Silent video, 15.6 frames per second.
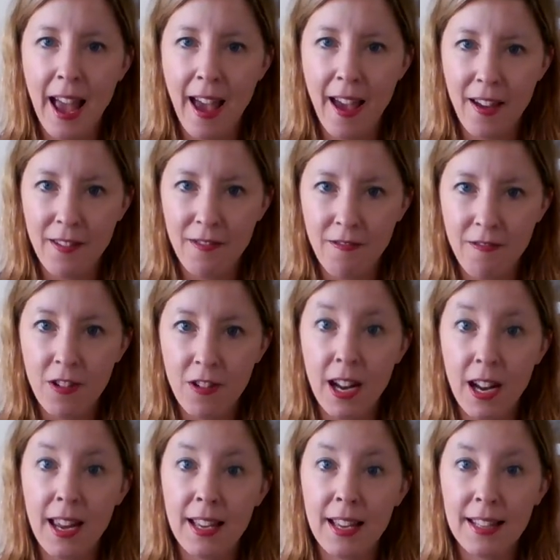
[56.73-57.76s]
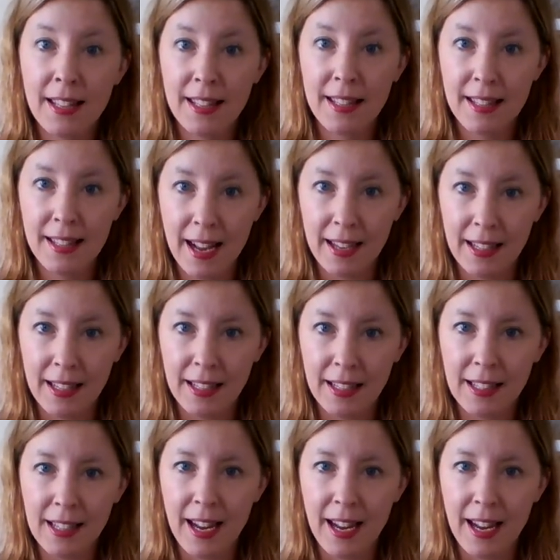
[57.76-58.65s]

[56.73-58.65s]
every second.